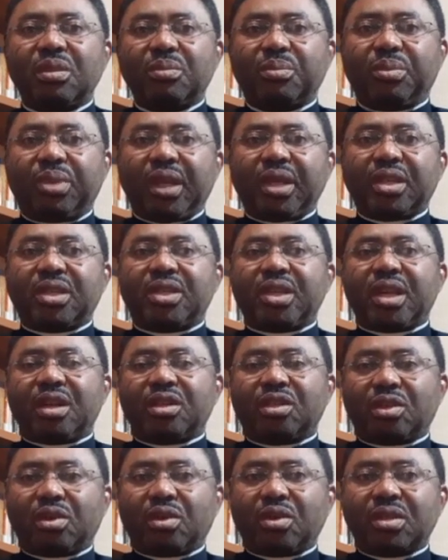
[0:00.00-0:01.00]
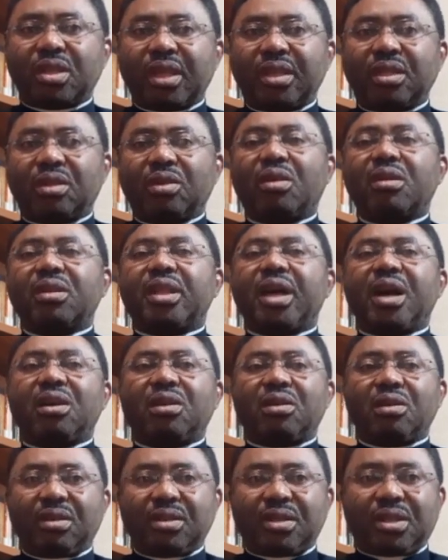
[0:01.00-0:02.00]
placed their trust in other
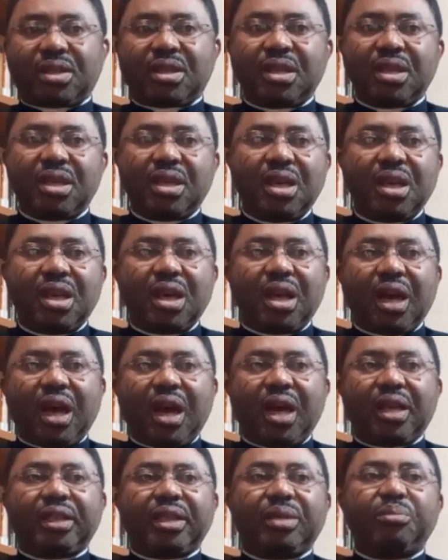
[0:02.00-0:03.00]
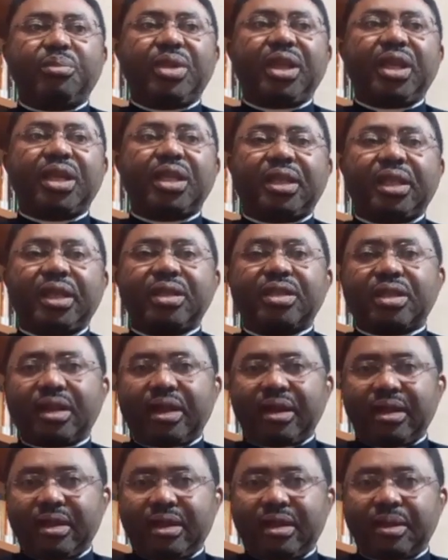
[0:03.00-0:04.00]
gods and in military
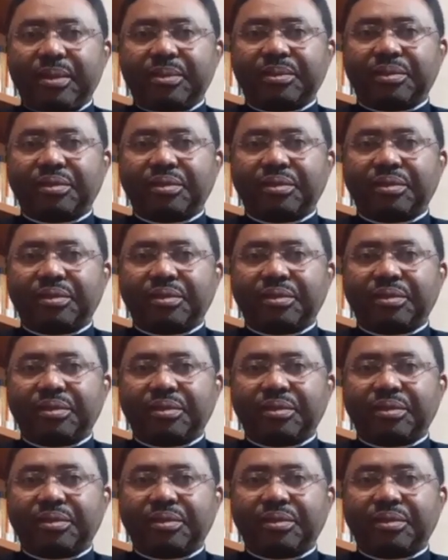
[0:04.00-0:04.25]
strength.